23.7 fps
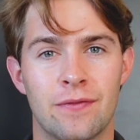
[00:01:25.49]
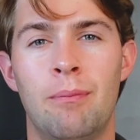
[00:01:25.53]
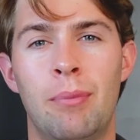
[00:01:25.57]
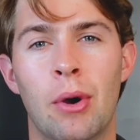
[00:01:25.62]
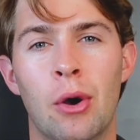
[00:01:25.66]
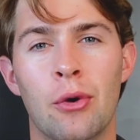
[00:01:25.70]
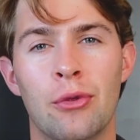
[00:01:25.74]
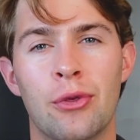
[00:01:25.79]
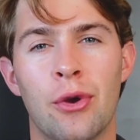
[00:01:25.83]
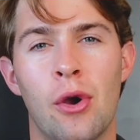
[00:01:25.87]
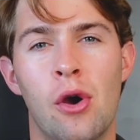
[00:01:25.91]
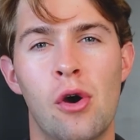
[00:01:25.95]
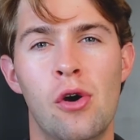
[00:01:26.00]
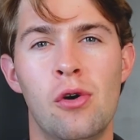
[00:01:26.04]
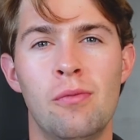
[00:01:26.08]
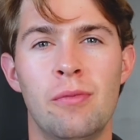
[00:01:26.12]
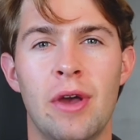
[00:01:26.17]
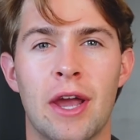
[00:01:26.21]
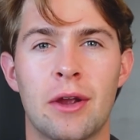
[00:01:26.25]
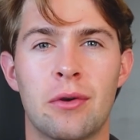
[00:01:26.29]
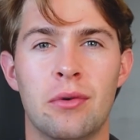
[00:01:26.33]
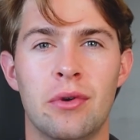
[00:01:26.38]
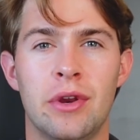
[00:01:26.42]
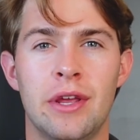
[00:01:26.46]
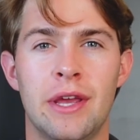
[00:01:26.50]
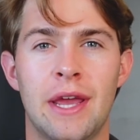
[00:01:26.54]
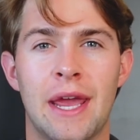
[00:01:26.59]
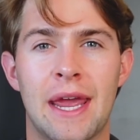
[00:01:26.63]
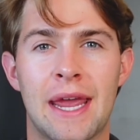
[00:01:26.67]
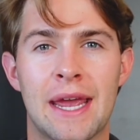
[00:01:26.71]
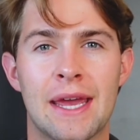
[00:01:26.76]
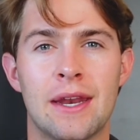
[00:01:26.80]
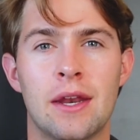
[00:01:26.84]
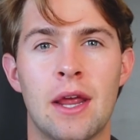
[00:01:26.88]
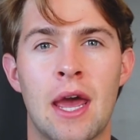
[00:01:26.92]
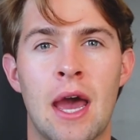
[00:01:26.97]
Both home equity
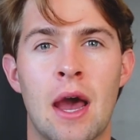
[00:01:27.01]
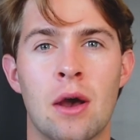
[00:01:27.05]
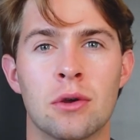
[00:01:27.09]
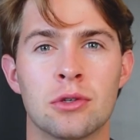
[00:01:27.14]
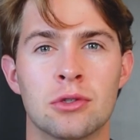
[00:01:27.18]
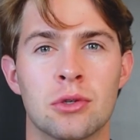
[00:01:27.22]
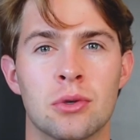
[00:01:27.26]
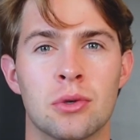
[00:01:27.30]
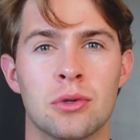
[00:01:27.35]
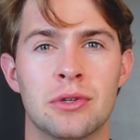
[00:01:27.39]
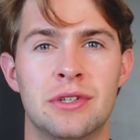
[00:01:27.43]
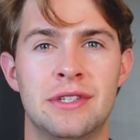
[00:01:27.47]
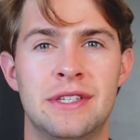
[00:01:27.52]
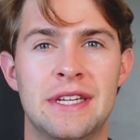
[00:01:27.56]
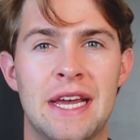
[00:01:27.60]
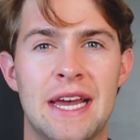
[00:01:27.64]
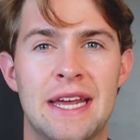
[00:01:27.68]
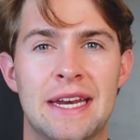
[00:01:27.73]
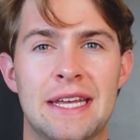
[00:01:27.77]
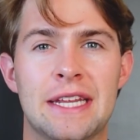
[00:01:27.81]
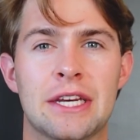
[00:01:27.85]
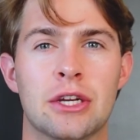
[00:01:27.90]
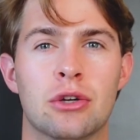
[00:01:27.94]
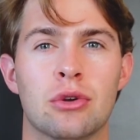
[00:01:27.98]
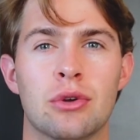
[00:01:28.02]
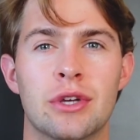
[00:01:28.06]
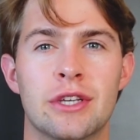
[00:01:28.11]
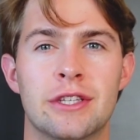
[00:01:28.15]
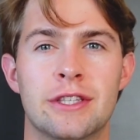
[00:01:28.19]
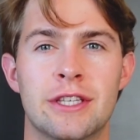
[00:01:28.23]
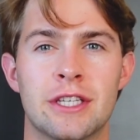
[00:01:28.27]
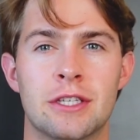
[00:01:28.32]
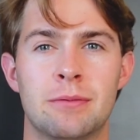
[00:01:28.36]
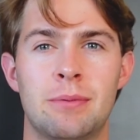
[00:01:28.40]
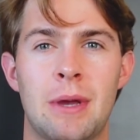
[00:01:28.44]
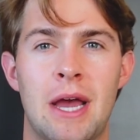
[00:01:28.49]
and household debt
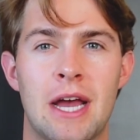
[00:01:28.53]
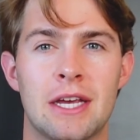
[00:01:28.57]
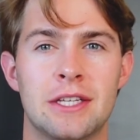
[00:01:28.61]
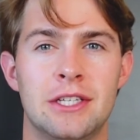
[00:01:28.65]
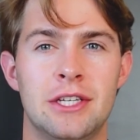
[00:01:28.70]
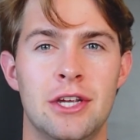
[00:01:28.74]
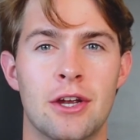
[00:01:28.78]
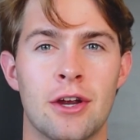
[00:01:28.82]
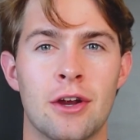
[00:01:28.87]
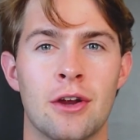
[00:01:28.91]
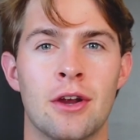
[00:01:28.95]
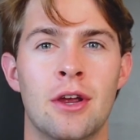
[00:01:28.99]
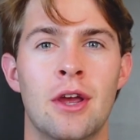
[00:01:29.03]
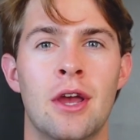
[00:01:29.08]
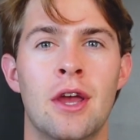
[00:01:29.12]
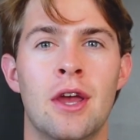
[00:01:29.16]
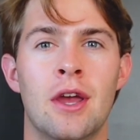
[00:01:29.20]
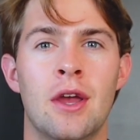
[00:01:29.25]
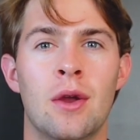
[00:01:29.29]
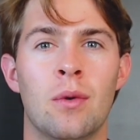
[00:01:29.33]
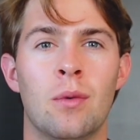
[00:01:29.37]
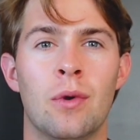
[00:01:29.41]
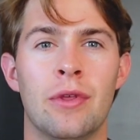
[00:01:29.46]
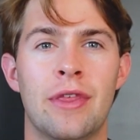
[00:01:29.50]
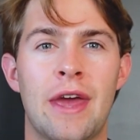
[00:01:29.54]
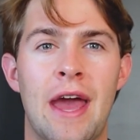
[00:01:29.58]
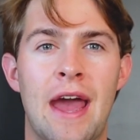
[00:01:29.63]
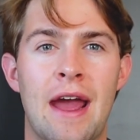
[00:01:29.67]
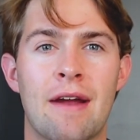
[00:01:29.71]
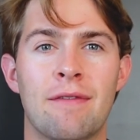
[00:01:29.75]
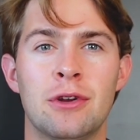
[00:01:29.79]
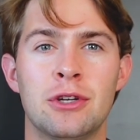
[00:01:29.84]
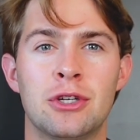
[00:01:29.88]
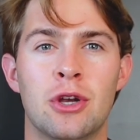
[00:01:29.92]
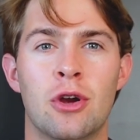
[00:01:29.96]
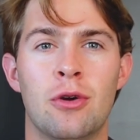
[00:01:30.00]
increased this past year, with
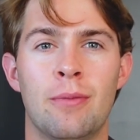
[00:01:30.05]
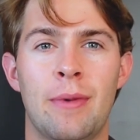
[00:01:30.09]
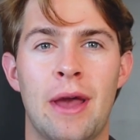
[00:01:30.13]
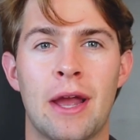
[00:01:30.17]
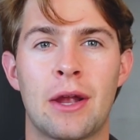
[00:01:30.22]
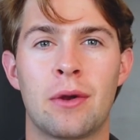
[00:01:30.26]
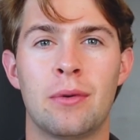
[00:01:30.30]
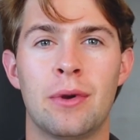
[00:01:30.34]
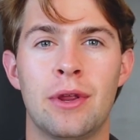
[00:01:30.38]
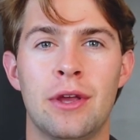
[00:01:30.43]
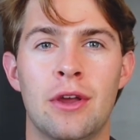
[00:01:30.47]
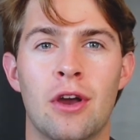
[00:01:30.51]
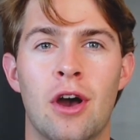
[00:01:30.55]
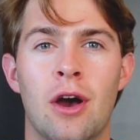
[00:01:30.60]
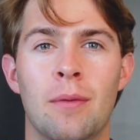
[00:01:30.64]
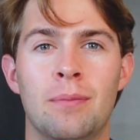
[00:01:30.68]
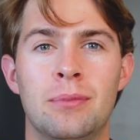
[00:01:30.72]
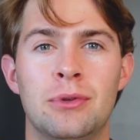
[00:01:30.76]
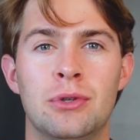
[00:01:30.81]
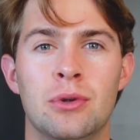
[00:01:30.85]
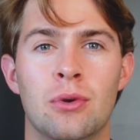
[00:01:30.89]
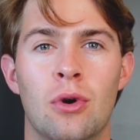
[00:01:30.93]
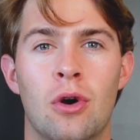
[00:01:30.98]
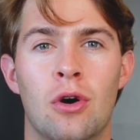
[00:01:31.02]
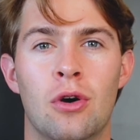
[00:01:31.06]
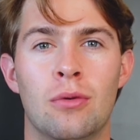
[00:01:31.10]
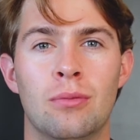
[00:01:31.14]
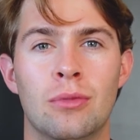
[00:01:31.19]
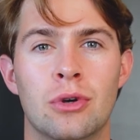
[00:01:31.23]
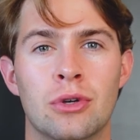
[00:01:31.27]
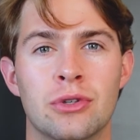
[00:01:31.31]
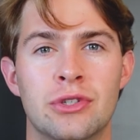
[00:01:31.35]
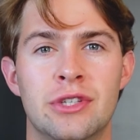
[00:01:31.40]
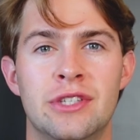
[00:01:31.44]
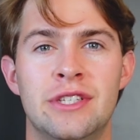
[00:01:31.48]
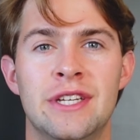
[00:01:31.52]
average home equity up to
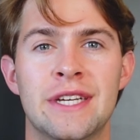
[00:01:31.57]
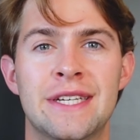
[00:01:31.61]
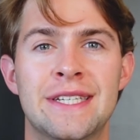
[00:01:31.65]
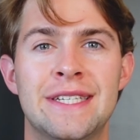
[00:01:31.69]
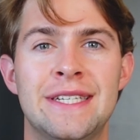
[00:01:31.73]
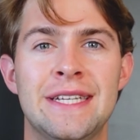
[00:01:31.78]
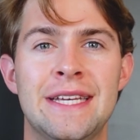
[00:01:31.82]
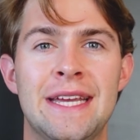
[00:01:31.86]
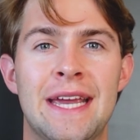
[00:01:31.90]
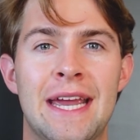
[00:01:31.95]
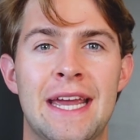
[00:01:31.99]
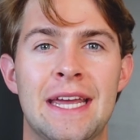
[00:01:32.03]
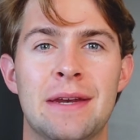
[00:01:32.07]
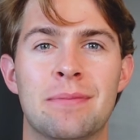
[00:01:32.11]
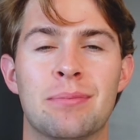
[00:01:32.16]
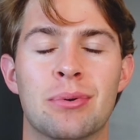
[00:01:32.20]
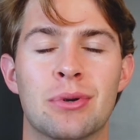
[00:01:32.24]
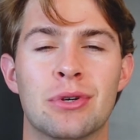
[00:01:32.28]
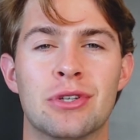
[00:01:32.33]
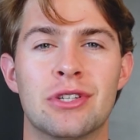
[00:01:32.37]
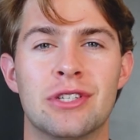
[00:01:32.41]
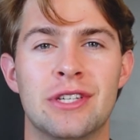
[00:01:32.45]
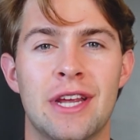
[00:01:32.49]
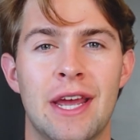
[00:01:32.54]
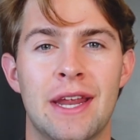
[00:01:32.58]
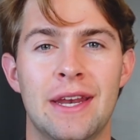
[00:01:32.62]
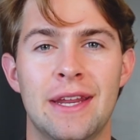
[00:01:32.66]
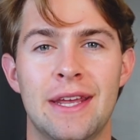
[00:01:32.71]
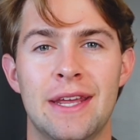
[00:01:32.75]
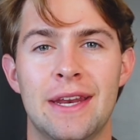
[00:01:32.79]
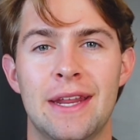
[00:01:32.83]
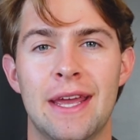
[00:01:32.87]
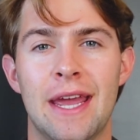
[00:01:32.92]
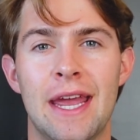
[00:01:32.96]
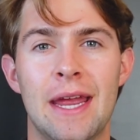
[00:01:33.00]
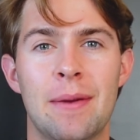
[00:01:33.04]
almost 68%
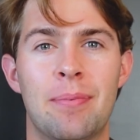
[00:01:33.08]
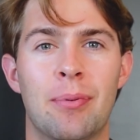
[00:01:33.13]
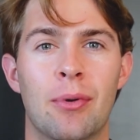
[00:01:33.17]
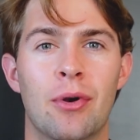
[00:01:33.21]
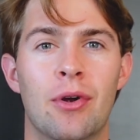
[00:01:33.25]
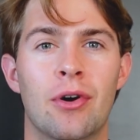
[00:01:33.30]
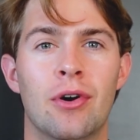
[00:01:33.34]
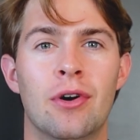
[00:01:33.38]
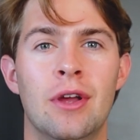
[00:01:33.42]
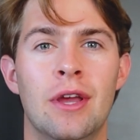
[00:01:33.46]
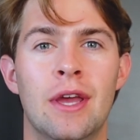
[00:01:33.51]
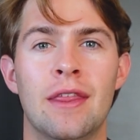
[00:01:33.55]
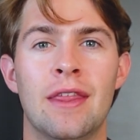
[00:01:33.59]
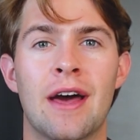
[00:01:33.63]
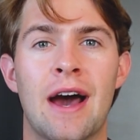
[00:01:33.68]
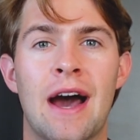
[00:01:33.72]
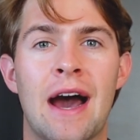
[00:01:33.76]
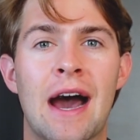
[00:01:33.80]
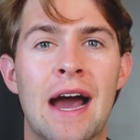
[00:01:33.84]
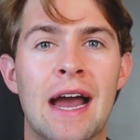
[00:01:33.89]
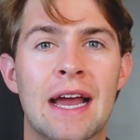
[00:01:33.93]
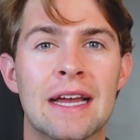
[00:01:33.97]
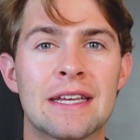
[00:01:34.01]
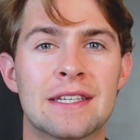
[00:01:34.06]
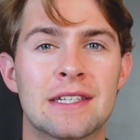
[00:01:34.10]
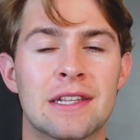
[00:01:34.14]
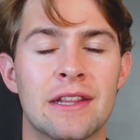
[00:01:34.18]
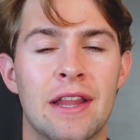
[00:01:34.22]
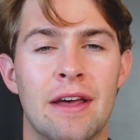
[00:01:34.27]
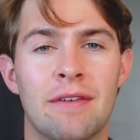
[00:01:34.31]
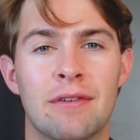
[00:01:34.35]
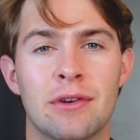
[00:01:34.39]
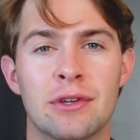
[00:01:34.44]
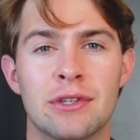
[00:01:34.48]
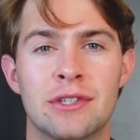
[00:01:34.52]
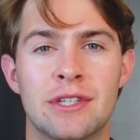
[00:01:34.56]
in April, the highest
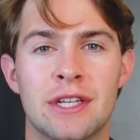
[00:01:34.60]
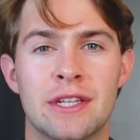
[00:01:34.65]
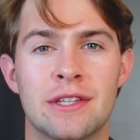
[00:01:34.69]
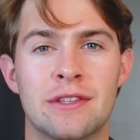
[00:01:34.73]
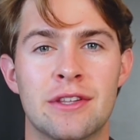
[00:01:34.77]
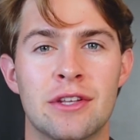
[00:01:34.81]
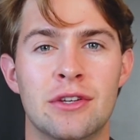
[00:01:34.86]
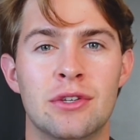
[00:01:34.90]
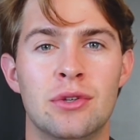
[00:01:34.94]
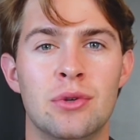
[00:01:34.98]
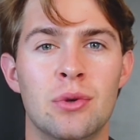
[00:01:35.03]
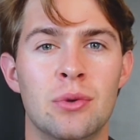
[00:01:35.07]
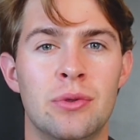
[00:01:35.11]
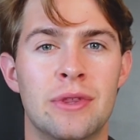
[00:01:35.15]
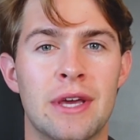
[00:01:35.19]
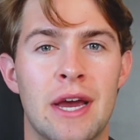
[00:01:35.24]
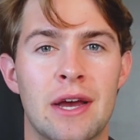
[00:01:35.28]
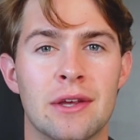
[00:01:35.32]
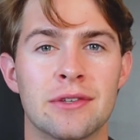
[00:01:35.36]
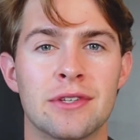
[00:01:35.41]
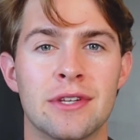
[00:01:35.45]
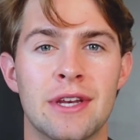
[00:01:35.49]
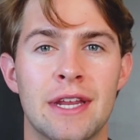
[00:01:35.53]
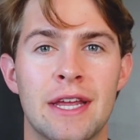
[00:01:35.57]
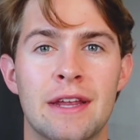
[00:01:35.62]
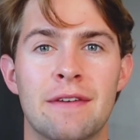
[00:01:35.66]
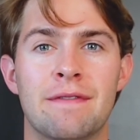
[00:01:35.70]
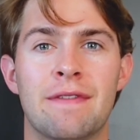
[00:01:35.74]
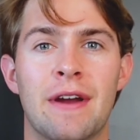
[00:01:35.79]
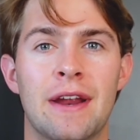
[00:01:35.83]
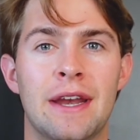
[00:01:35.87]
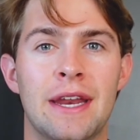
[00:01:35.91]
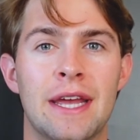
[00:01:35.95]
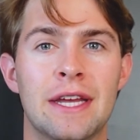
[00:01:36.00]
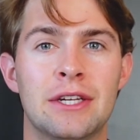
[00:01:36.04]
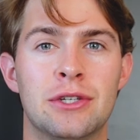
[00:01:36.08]
level since the 2008
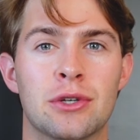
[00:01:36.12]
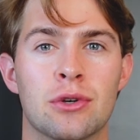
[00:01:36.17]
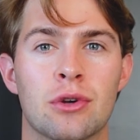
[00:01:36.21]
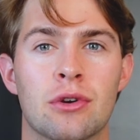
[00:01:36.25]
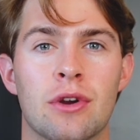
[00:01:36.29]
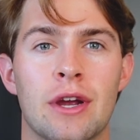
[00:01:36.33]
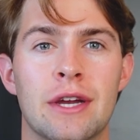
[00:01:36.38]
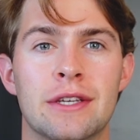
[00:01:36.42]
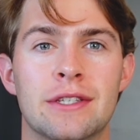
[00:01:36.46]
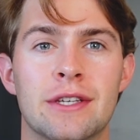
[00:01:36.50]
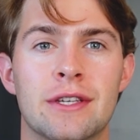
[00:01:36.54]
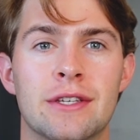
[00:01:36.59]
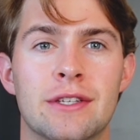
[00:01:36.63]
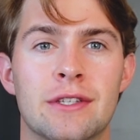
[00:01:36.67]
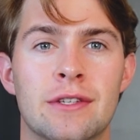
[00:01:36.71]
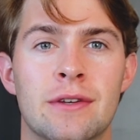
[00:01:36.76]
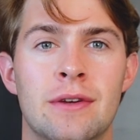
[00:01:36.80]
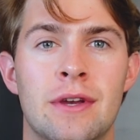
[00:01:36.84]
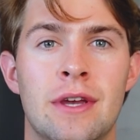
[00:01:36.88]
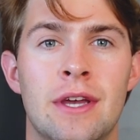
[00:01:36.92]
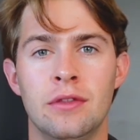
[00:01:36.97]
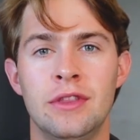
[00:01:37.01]
financial crisis.